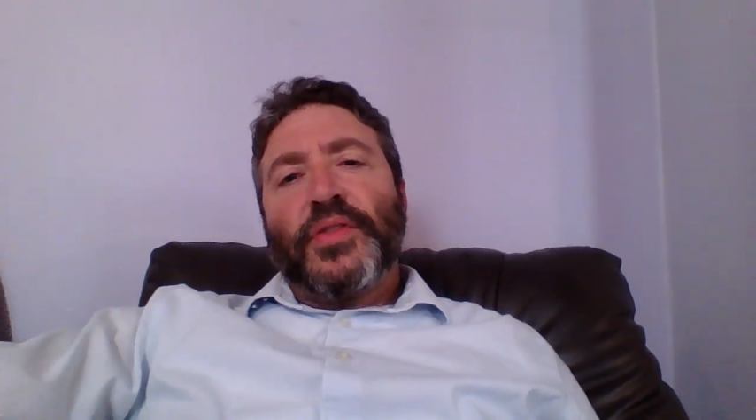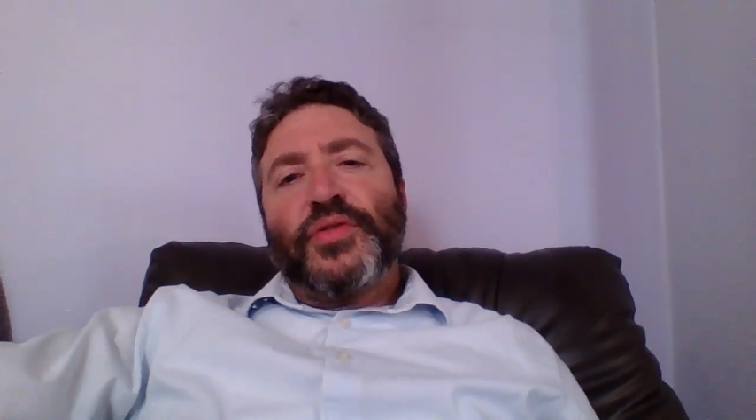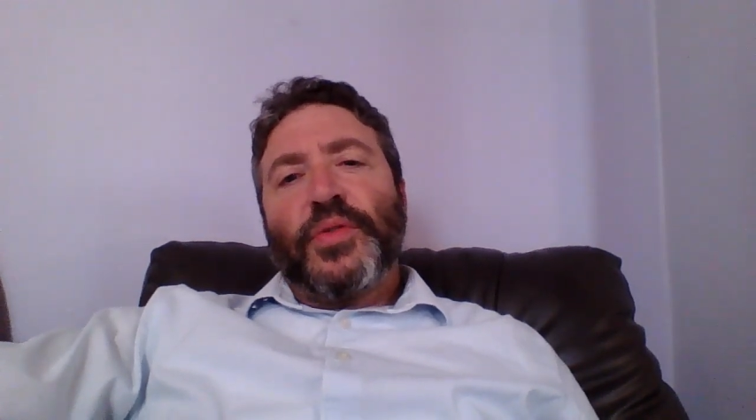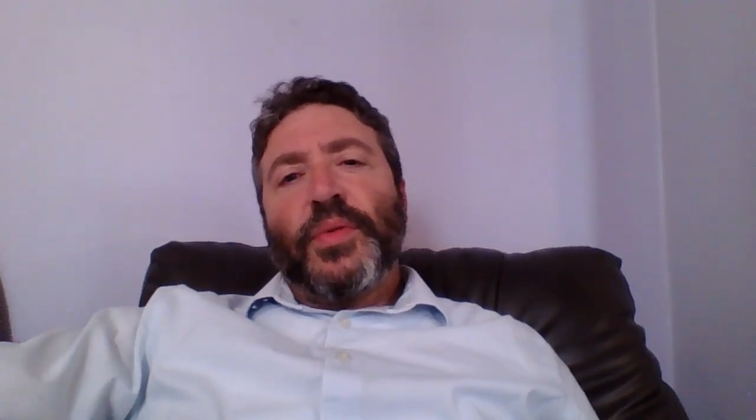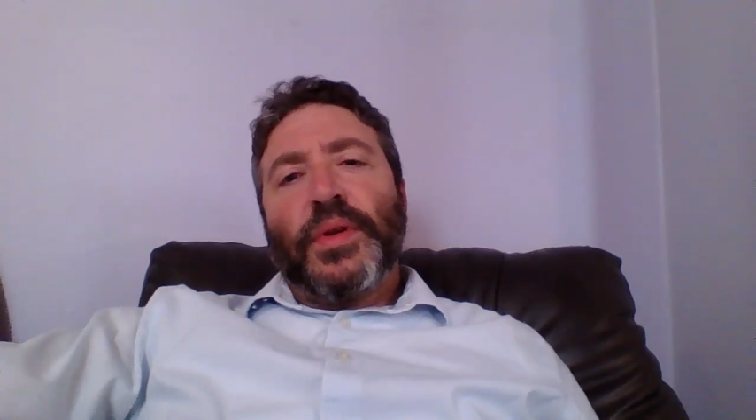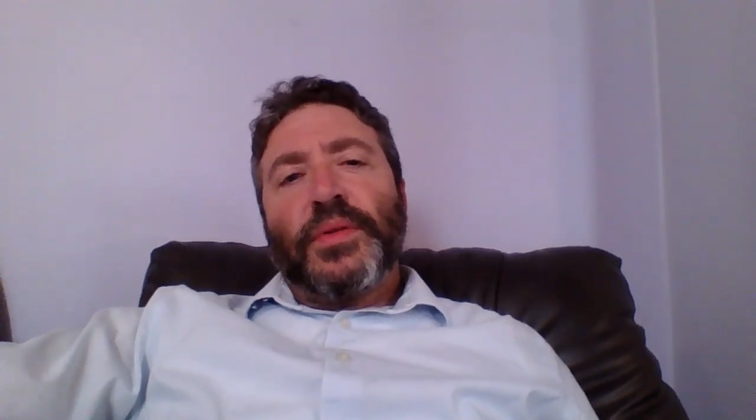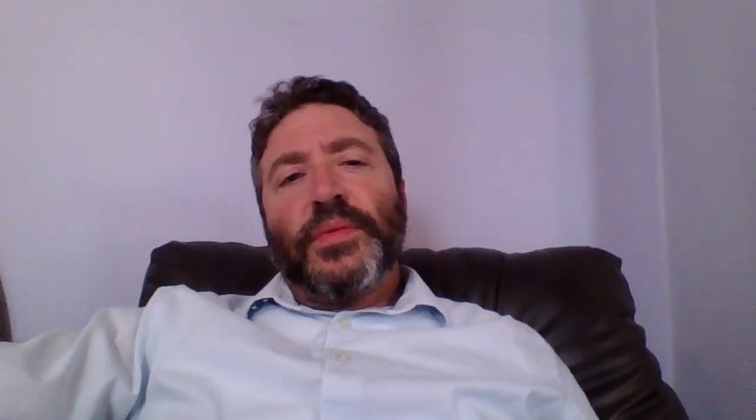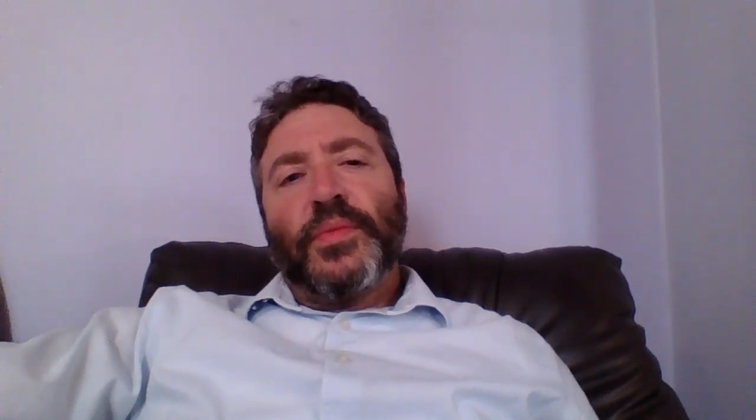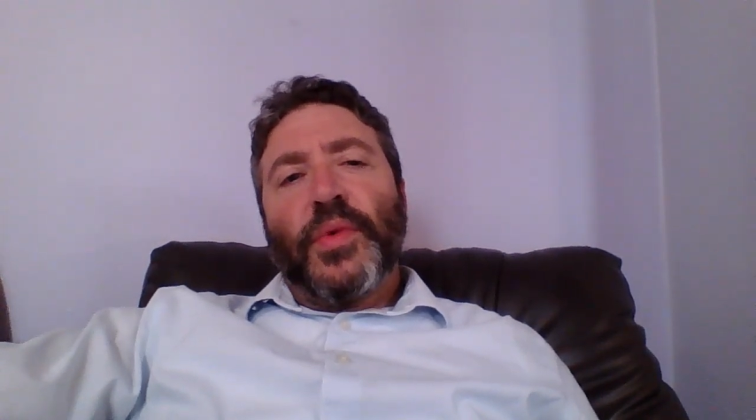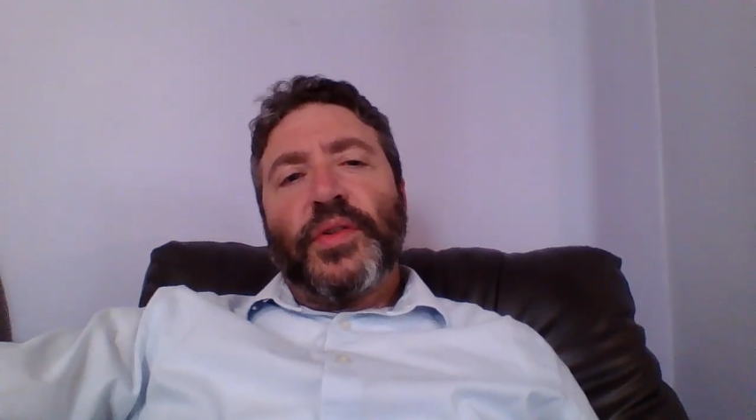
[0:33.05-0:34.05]
should one
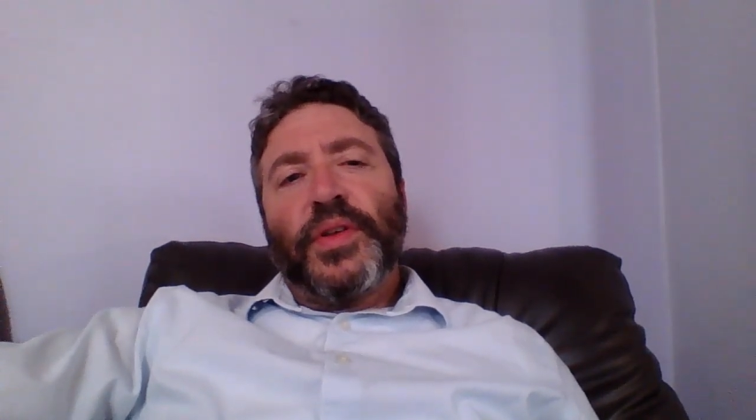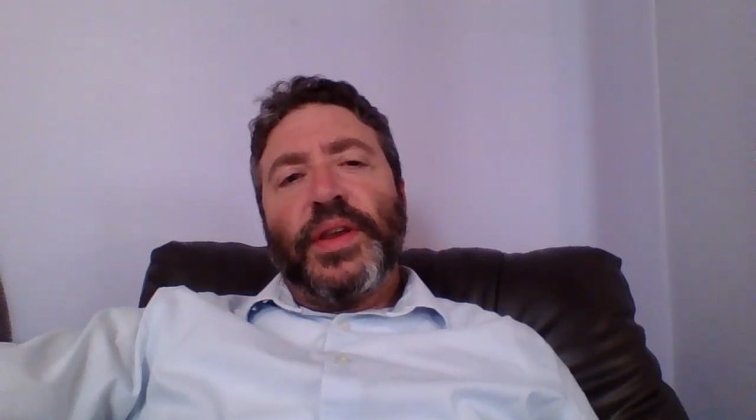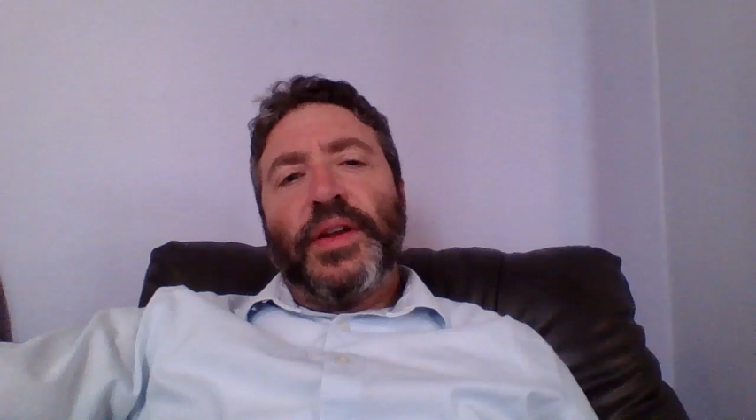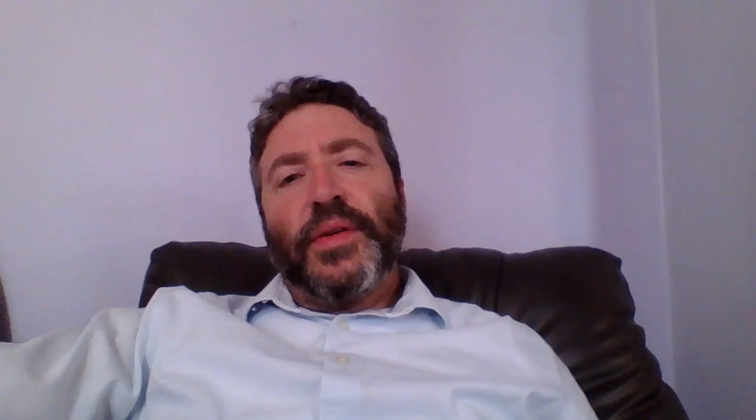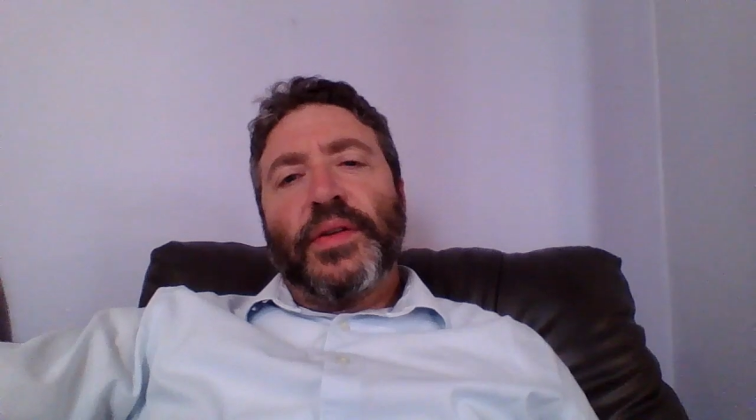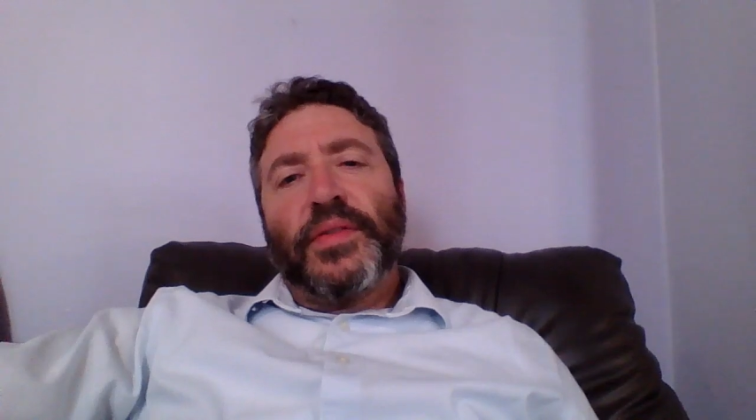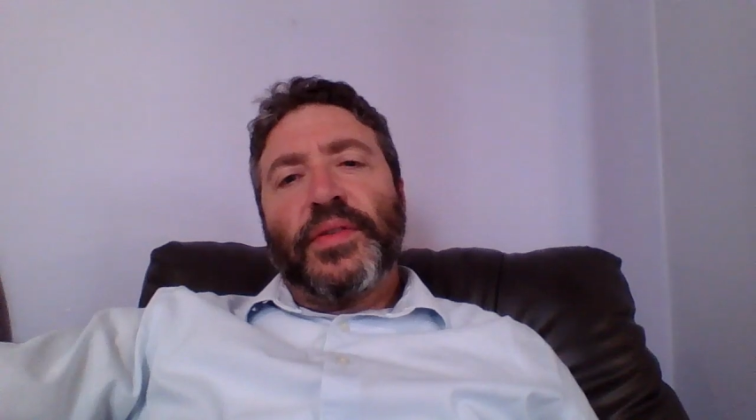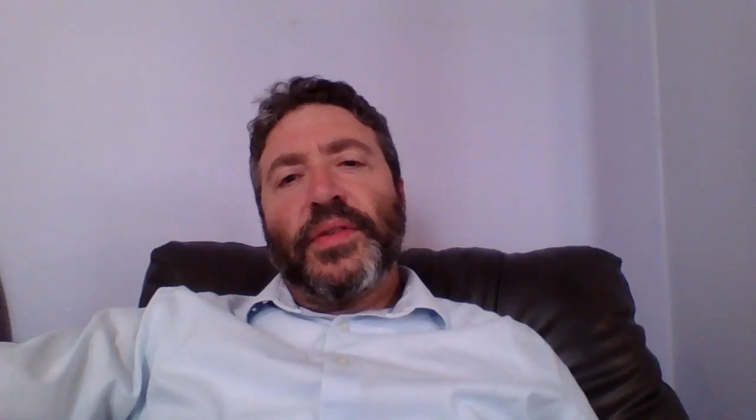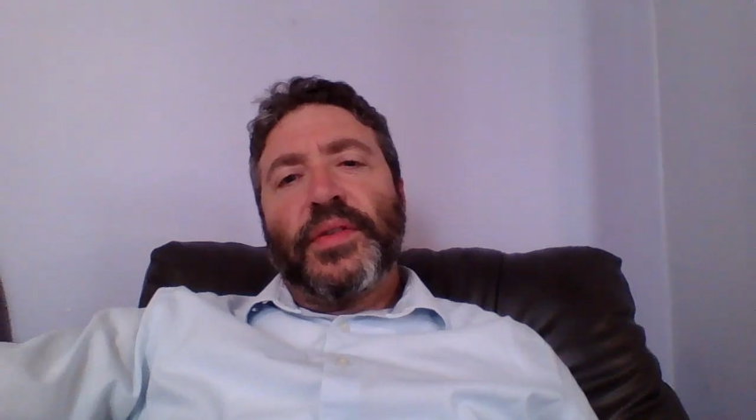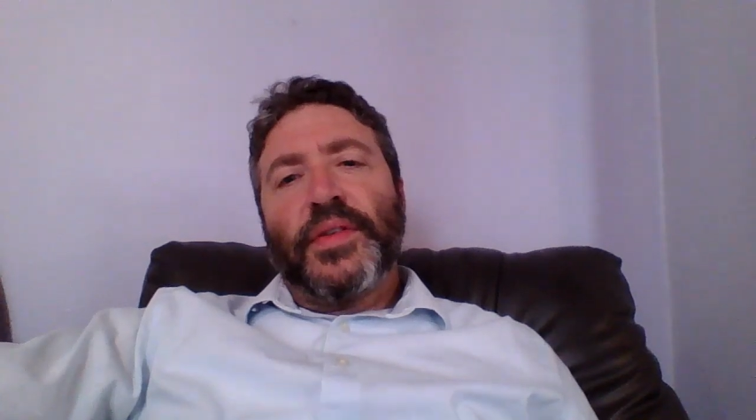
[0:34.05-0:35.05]
want to hear
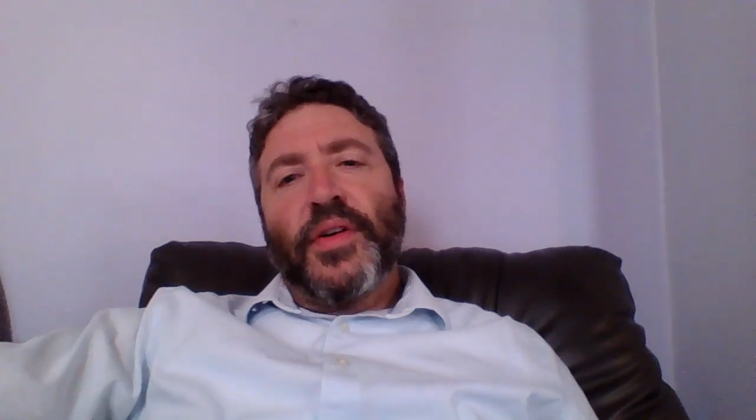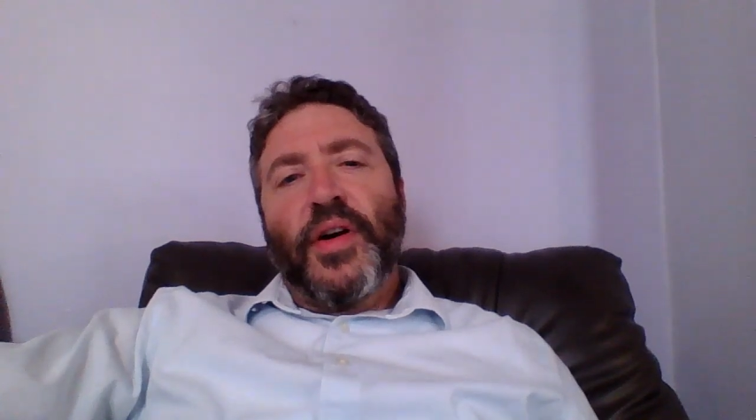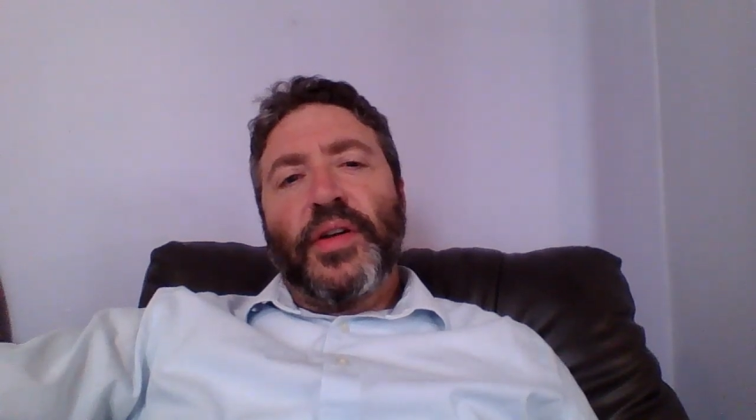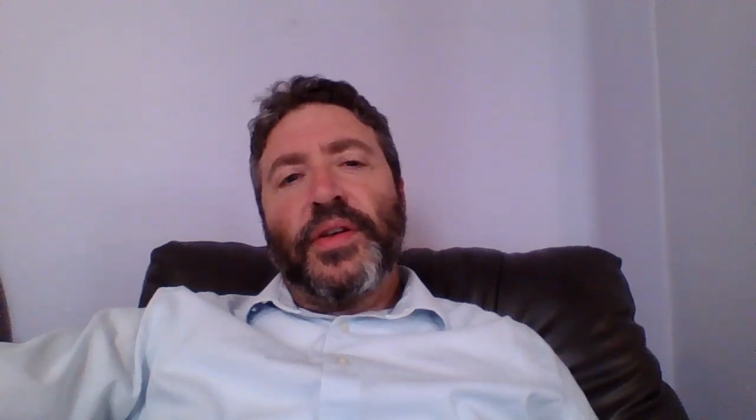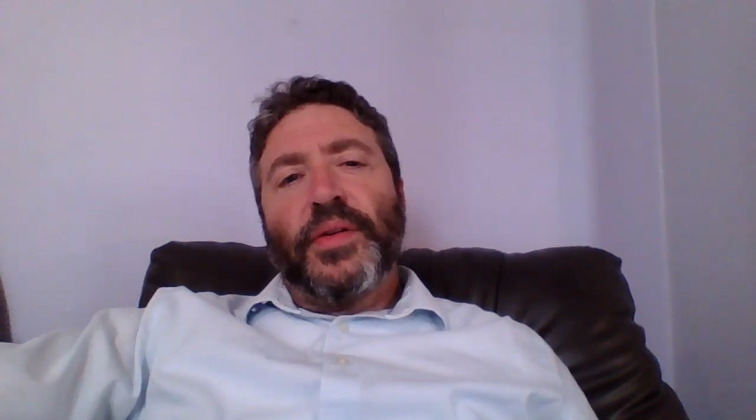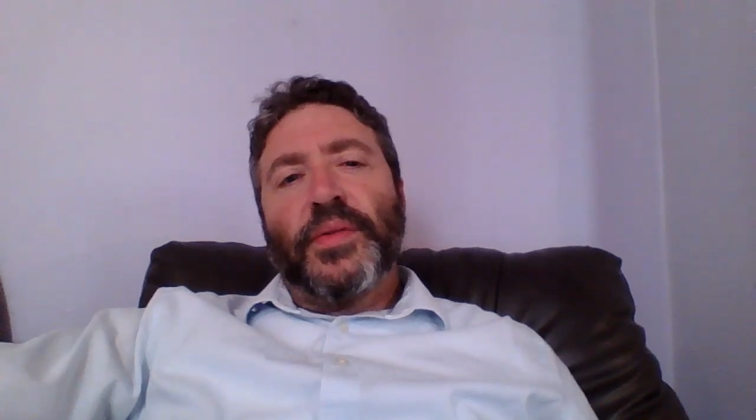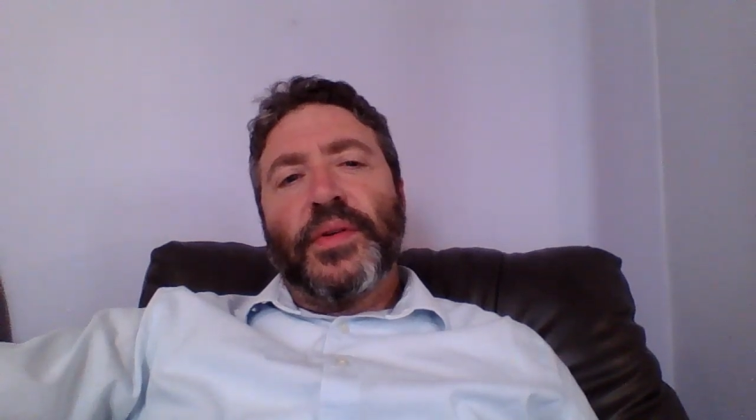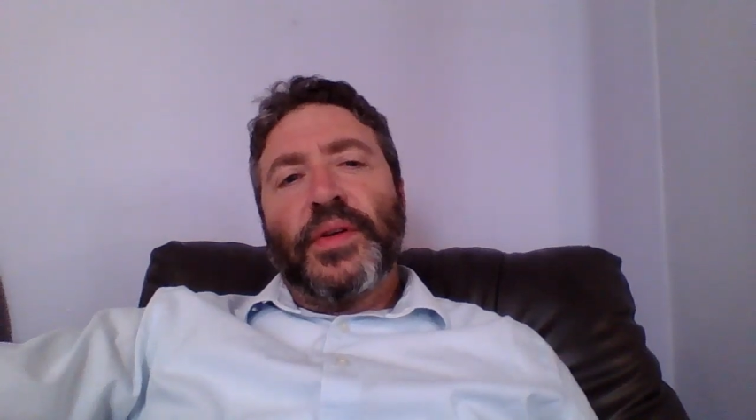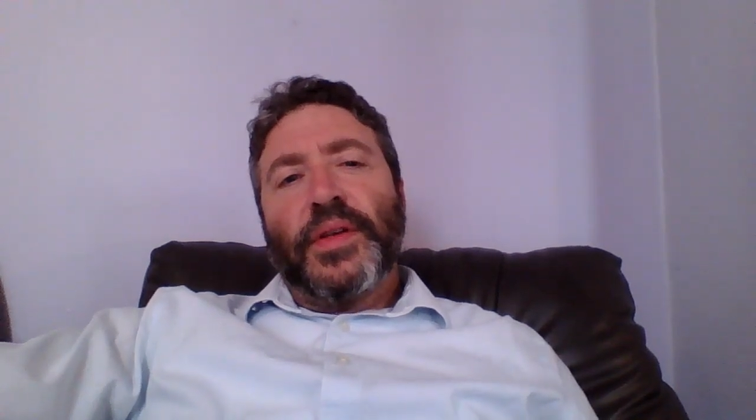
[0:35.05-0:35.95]
it, audio.